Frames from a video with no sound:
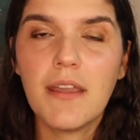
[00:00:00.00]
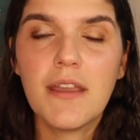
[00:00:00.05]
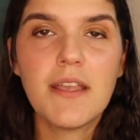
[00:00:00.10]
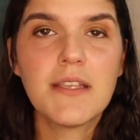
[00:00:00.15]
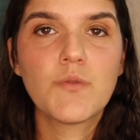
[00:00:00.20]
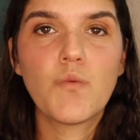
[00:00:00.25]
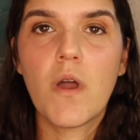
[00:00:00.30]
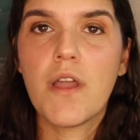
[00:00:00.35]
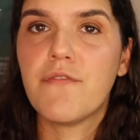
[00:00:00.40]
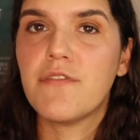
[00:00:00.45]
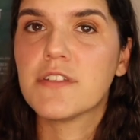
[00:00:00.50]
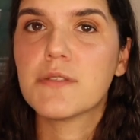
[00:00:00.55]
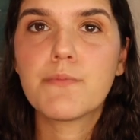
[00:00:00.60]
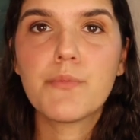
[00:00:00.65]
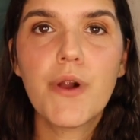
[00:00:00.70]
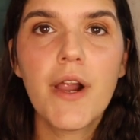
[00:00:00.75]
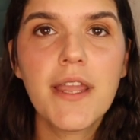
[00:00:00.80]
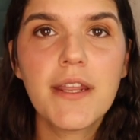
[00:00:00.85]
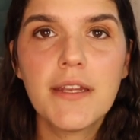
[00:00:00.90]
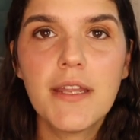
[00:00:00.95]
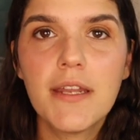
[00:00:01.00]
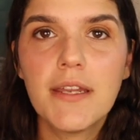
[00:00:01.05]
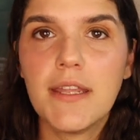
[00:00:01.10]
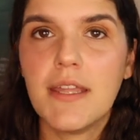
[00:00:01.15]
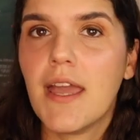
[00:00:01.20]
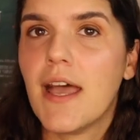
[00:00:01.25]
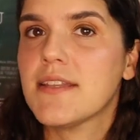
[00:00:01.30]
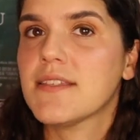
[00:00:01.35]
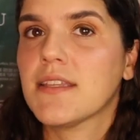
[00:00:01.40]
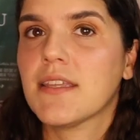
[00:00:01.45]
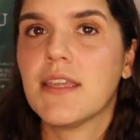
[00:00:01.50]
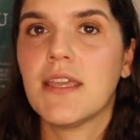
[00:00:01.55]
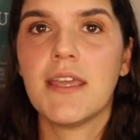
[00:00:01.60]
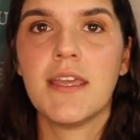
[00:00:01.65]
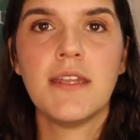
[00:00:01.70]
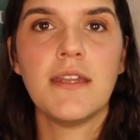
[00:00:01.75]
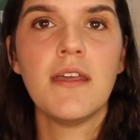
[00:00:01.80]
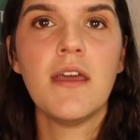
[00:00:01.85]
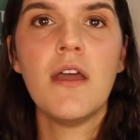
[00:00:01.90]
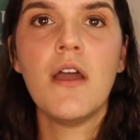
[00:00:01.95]
His wife is pregnant, he has a
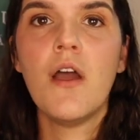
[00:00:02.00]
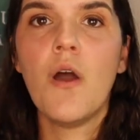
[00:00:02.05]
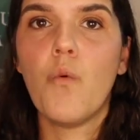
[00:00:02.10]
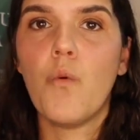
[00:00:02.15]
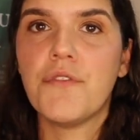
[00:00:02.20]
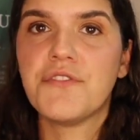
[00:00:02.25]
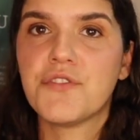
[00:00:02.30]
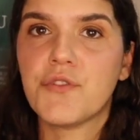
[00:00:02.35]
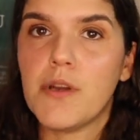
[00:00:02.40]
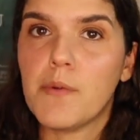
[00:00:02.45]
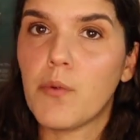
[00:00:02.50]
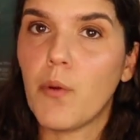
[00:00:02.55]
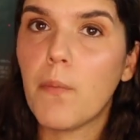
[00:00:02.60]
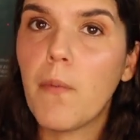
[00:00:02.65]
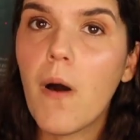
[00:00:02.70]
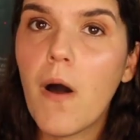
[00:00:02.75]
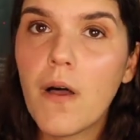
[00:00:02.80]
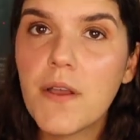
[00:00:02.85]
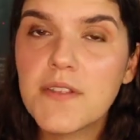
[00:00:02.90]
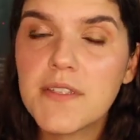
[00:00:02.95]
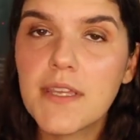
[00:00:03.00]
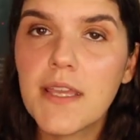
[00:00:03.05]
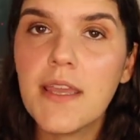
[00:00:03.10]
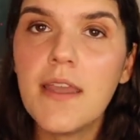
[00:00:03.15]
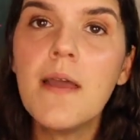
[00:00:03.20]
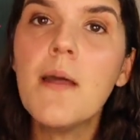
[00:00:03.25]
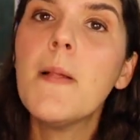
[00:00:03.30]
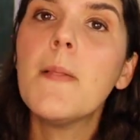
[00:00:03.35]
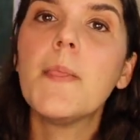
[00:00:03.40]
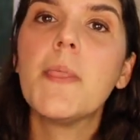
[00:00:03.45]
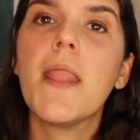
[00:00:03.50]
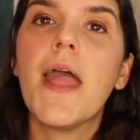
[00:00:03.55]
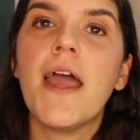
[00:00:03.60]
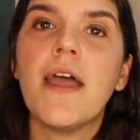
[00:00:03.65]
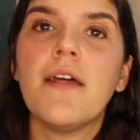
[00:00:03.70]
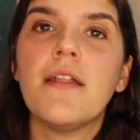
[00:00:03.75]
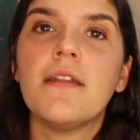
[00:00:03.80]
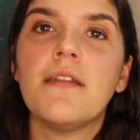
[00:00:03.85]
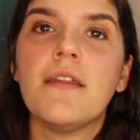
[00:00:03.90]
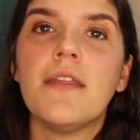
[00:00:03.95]
kid with cerebral palsy,
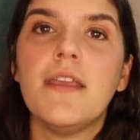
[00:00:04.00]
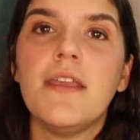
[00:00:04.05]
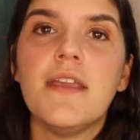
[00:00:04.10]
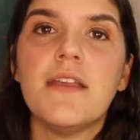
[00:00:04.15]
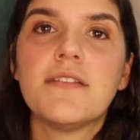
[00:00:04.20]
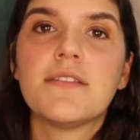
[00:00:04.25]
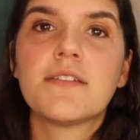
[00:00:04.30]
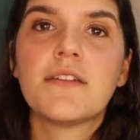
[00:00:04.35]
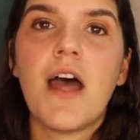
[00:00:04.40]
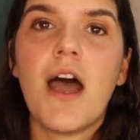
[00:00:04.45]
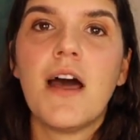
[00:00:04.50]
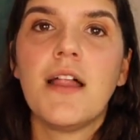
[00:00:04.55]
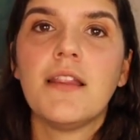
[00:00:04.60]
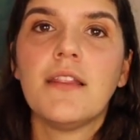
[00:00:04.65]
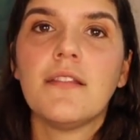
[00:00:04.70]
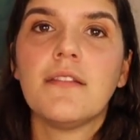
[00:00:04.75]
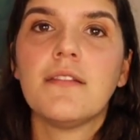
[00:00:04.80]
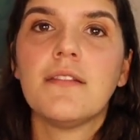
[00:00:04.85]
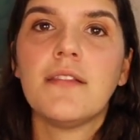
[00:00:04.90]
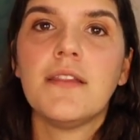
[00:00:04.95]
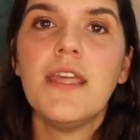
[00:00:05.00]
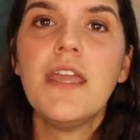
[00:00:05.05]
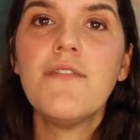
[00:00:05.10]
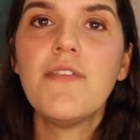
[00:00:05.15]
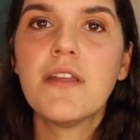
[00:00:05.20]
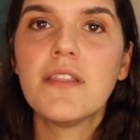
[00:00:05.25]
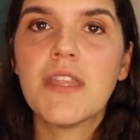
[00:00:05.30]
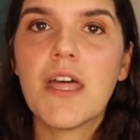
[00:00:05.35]
and he is not leaving